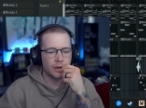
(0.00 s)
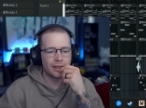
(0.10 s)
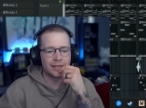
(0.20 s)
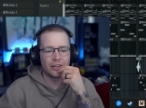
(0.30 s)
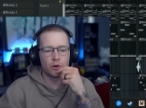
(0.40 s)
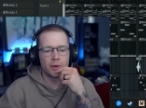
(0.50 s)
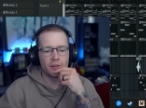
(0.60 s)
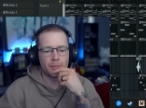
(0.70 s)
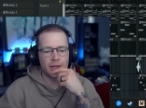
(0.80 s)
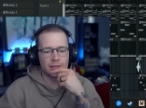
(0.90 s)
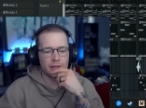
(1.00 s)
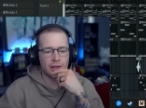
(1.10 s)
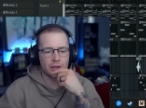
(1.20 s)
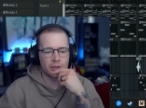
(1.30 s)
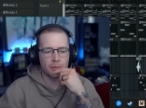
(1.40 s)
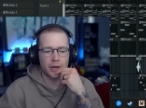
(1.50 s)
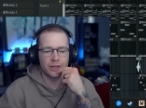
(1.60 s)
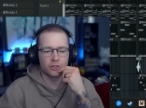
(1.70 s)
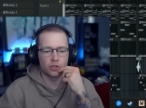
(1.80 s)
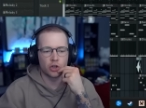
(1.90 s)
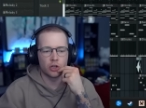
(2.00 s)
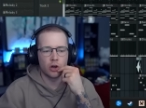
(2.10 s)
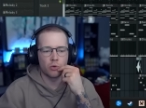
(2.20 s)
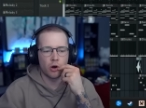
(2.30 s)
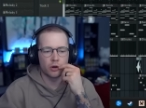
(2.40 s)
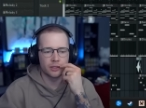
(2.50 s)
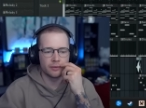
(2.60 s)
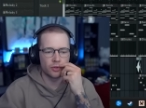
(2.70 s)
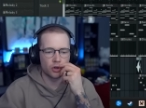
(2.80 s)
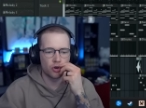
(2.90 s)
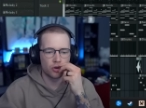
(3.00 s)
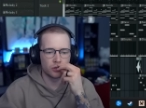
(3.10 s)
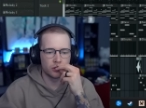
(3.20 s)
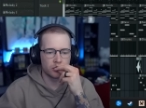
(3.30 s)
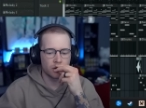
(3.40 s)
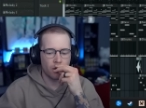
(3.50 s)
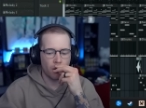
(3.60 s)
And there's a little bit of bass in there because I'm playing such a low octave on the chords.